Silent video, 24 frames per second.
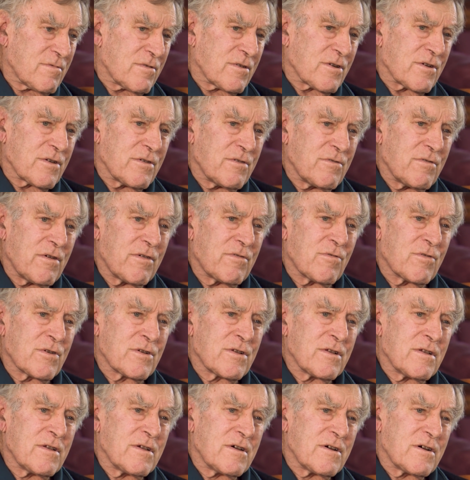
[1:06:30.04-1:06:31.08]
Or whoever.
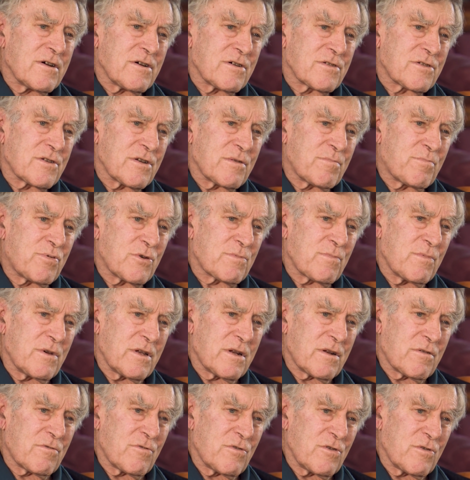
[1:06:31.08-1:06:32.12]
I said, put me
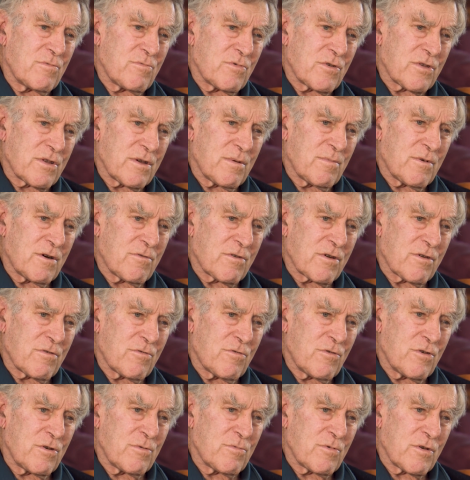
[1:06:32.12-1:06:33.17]
in a room with him, I want a
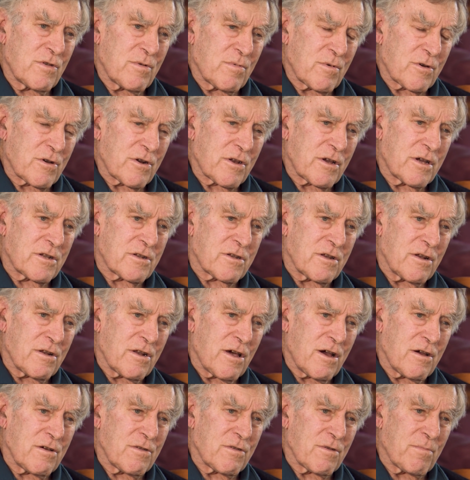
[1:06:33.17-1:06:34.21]
room with him, I've got to get to
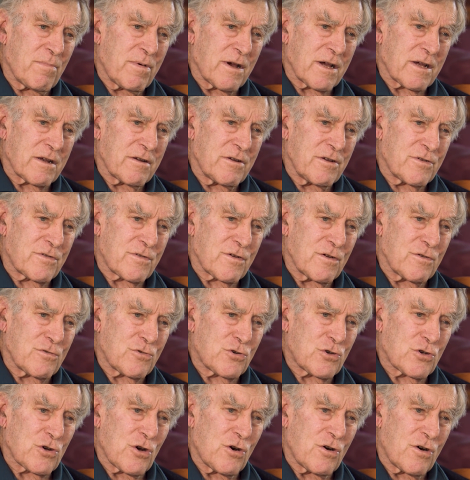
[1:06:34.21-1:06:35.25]
know the bugger, he's so
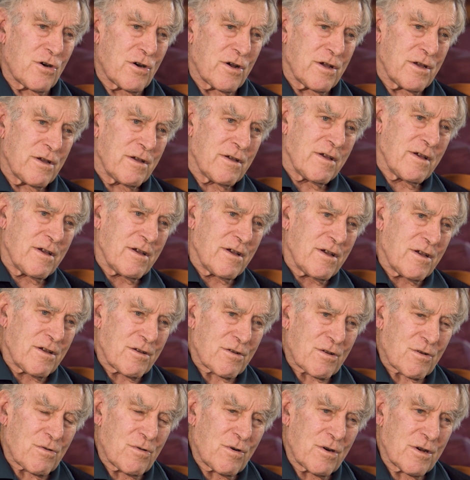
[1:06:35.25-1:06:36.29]
shy.
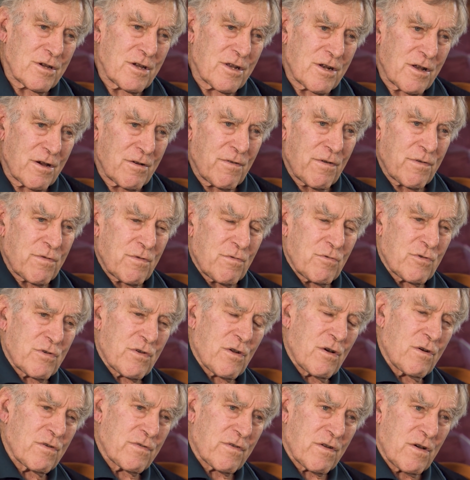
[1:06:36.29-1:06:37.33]
Quite, you know, if there was
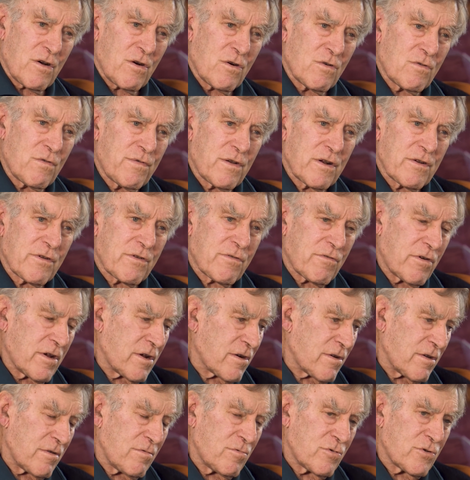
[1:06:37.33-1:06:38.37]
old fellas
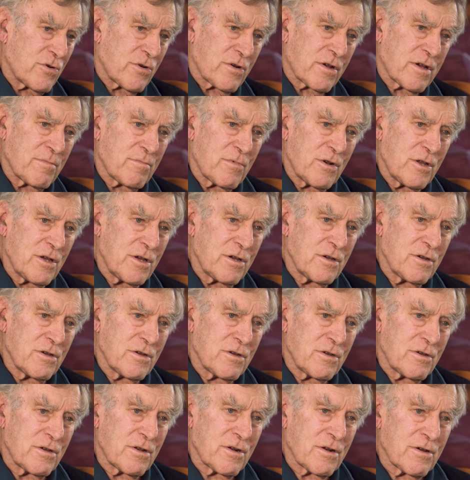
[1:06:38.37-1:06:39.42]
round, he wouldn't come near
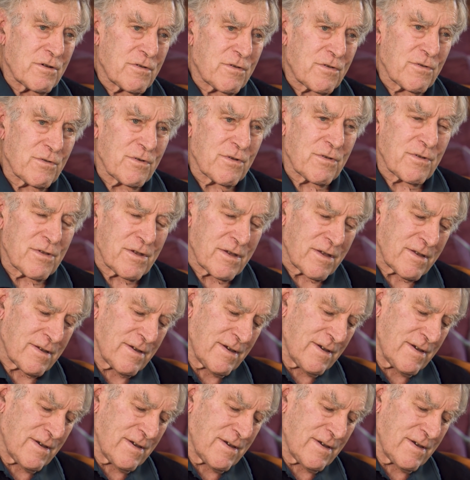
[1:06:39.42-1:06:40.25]
you, you know, sort of thing.